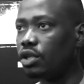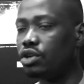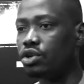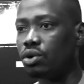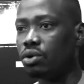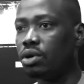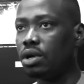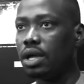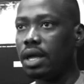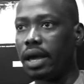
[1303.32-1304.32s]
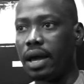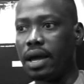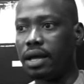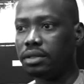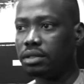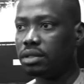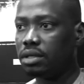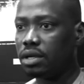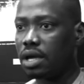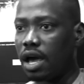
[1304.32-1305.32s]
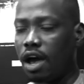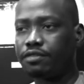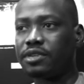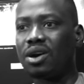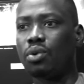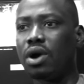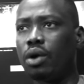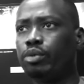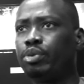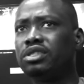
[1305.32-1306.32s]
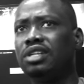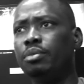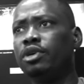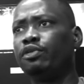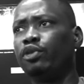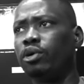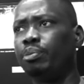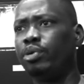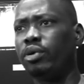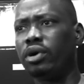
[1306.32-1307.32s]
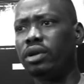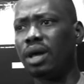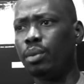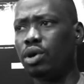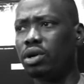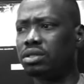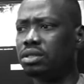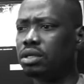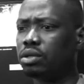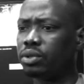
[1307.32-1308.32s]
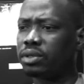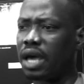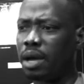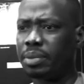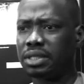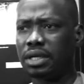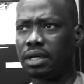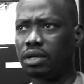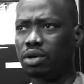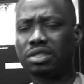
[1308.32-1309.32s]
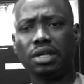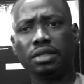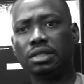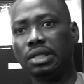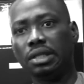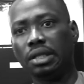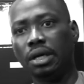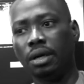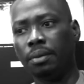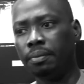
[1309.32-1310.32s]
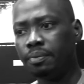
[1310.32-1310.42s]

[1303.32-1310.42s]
you know? And after a while, we pushed Dami for a period. Dami got a deal with Hypertech. He got signed to